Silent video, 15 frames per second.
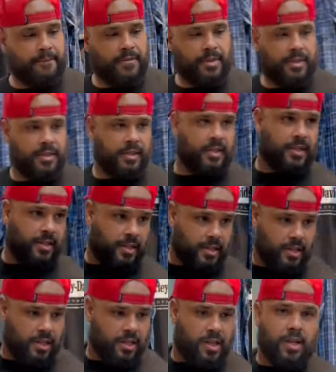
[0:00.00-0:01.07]
ones are over
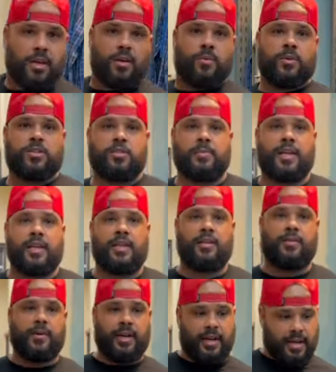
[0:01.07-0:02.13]
here. What you mean?
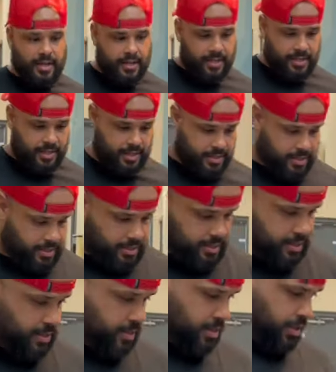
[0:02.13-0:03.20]
Where? Like your size?